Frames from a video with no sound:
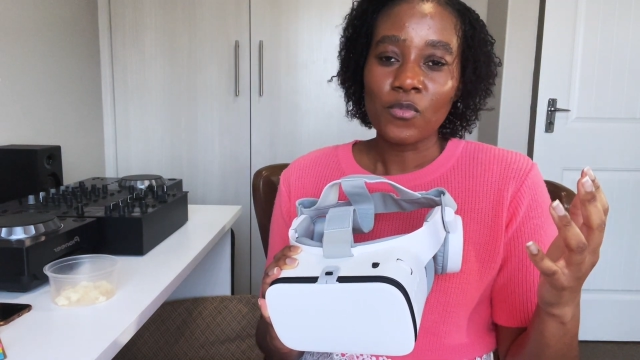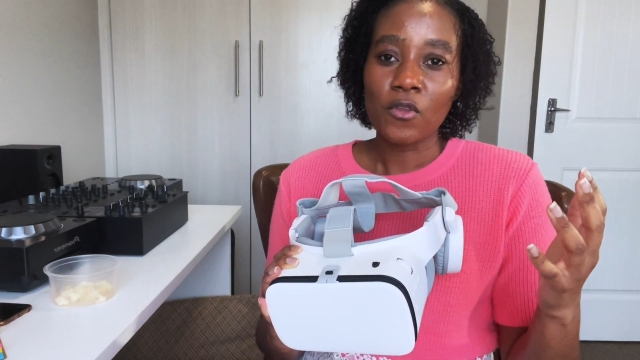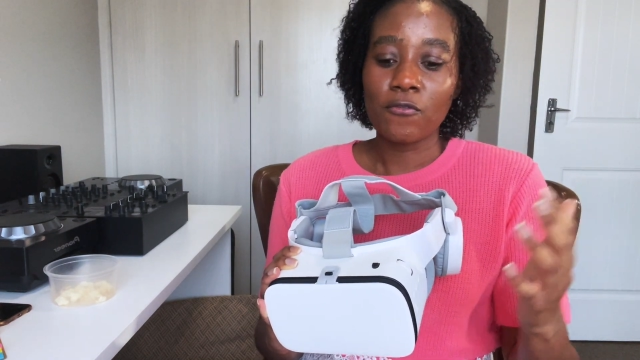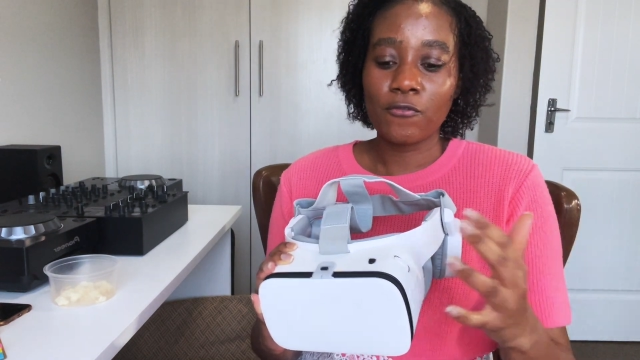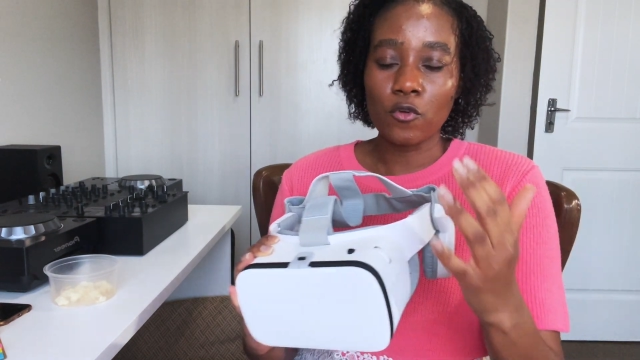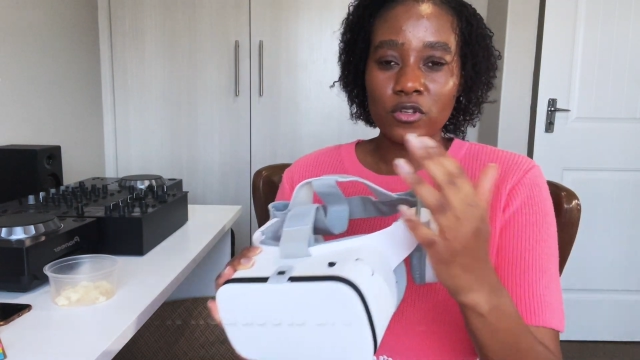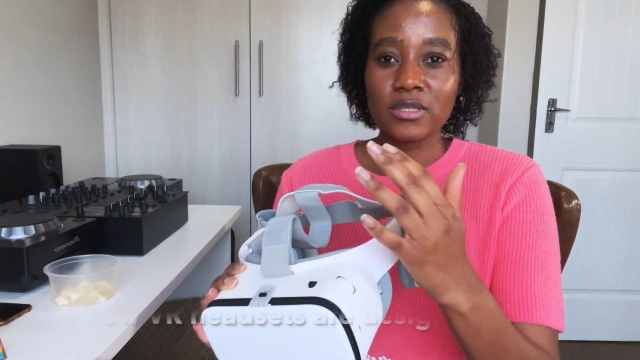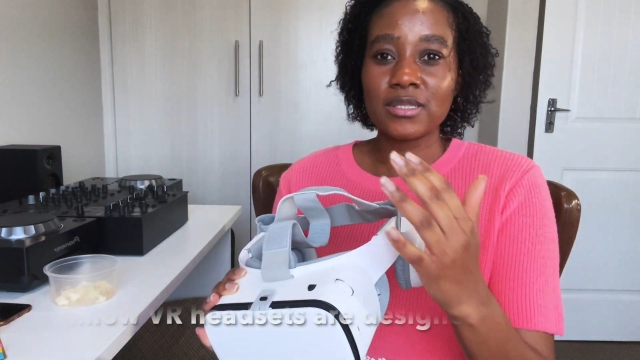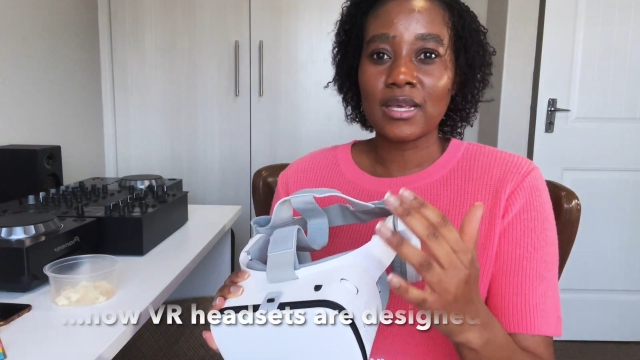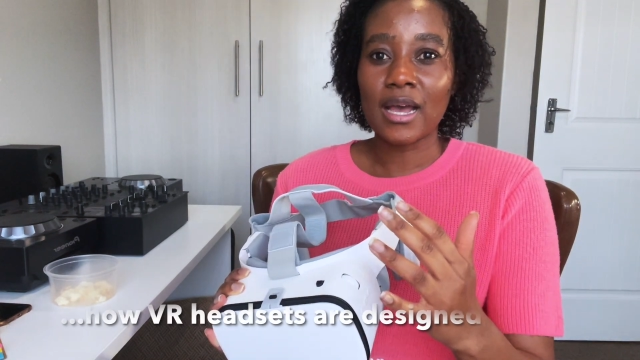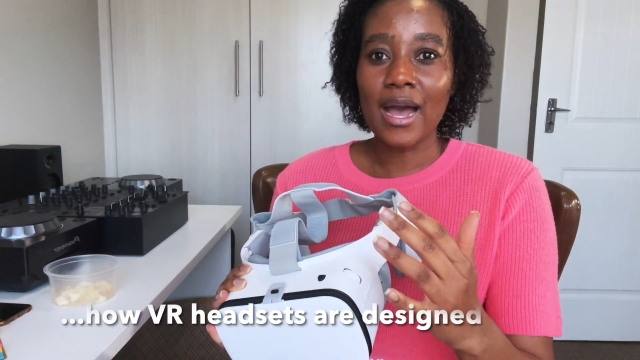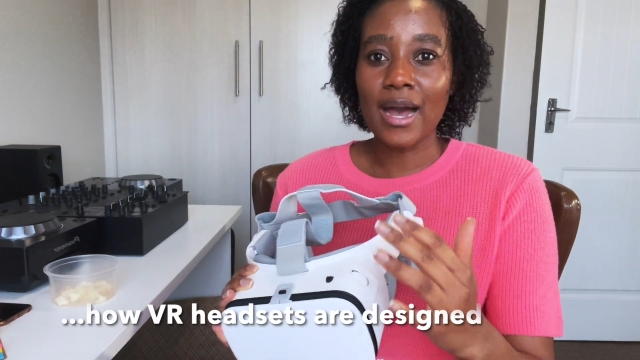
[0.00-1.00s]
for
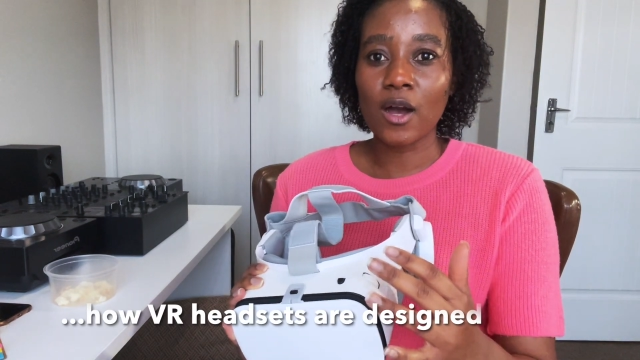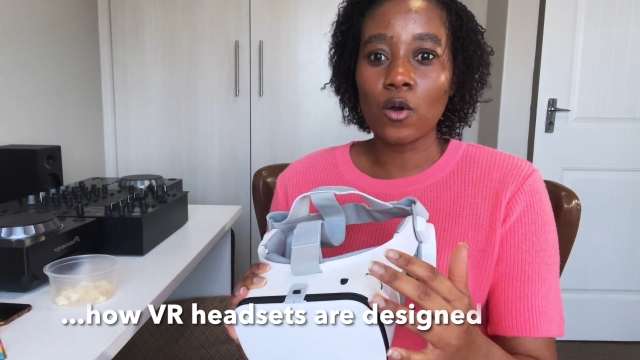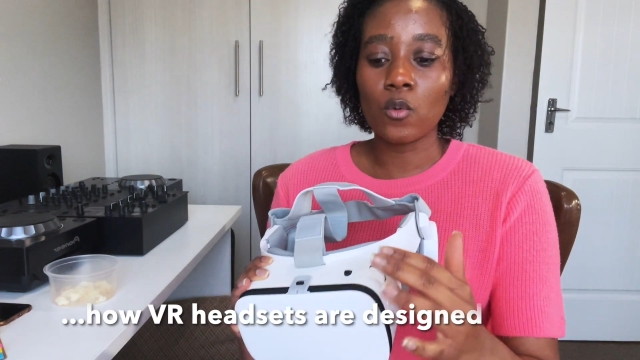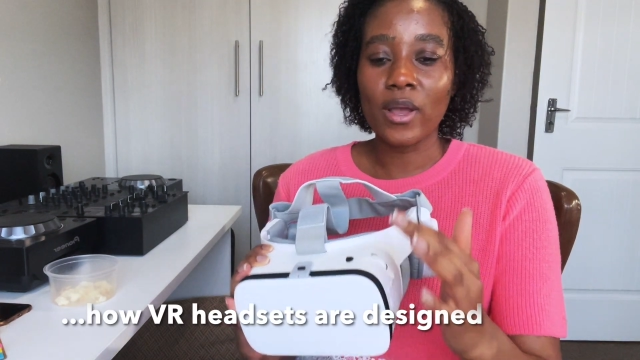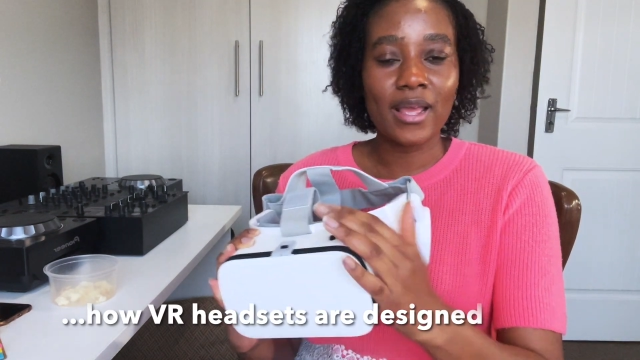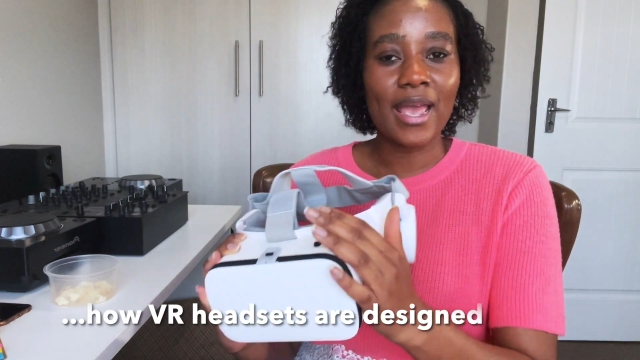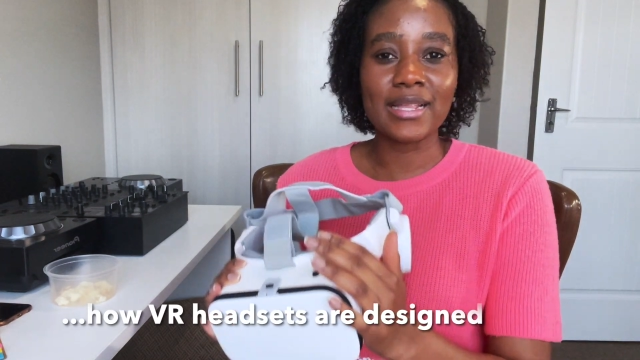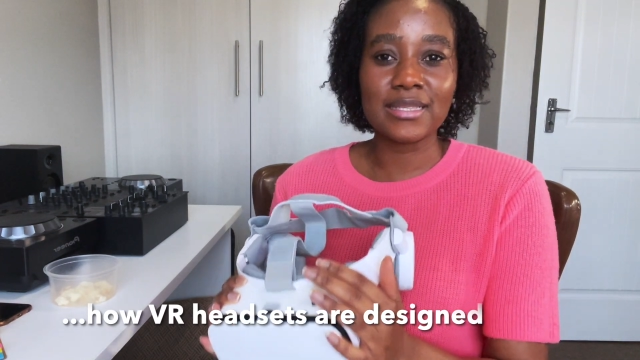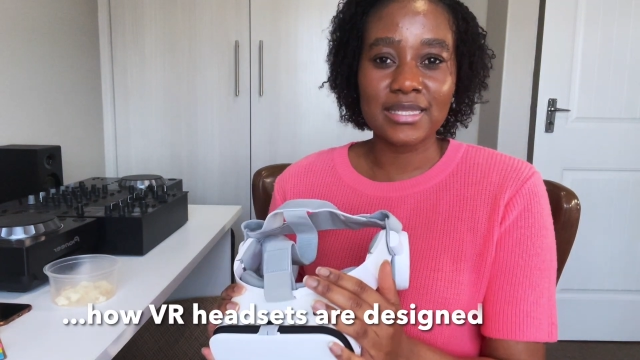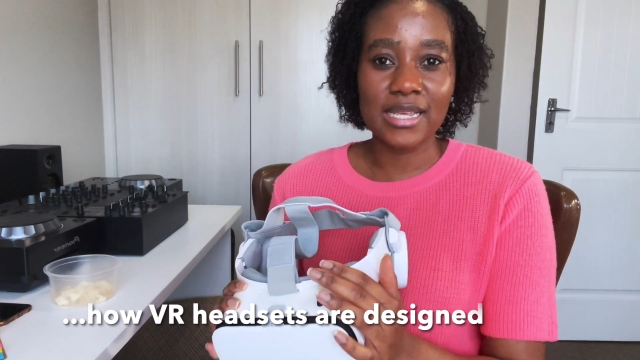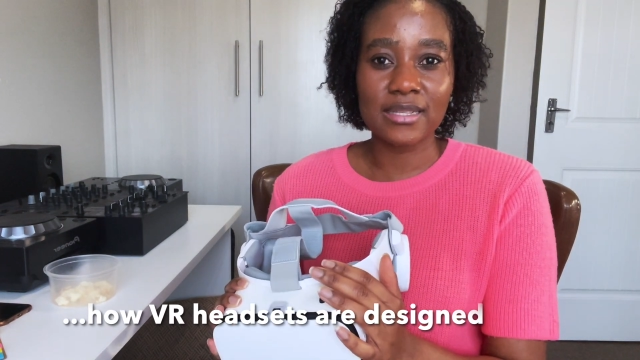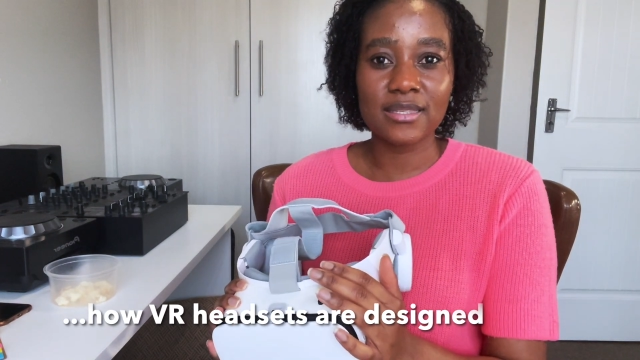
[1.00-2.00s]
how
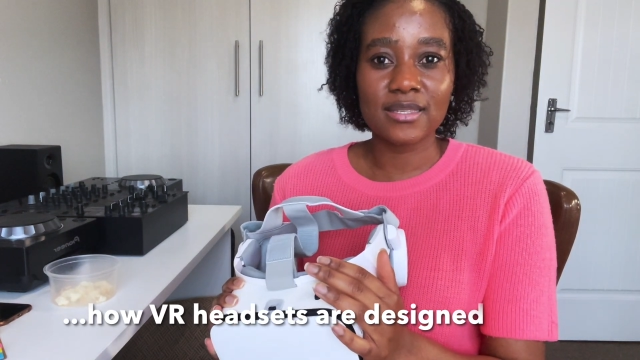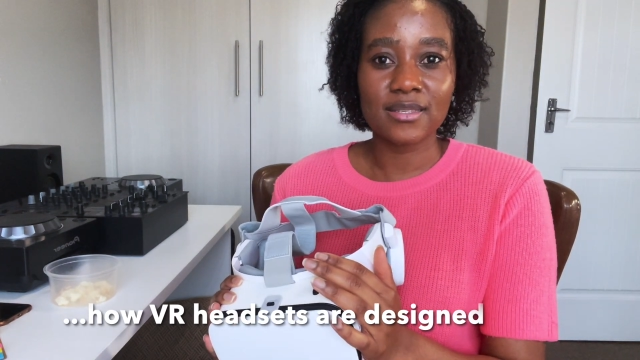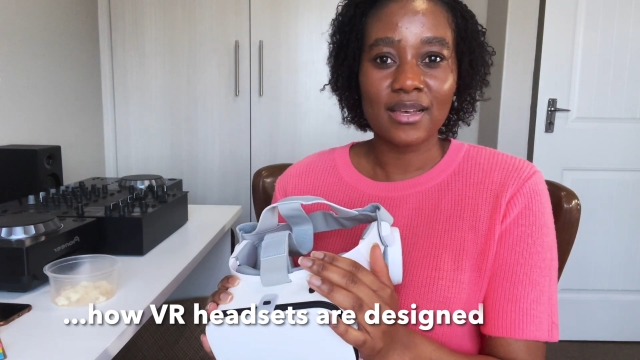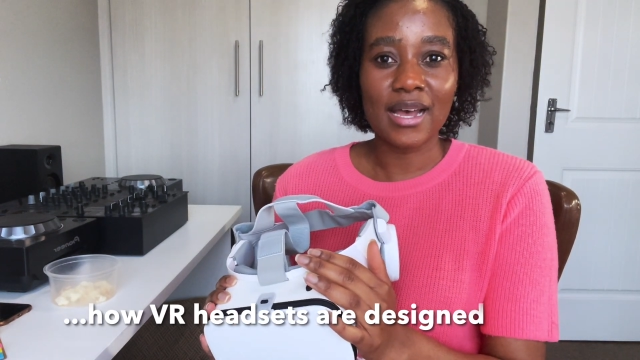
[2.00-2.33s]
headsets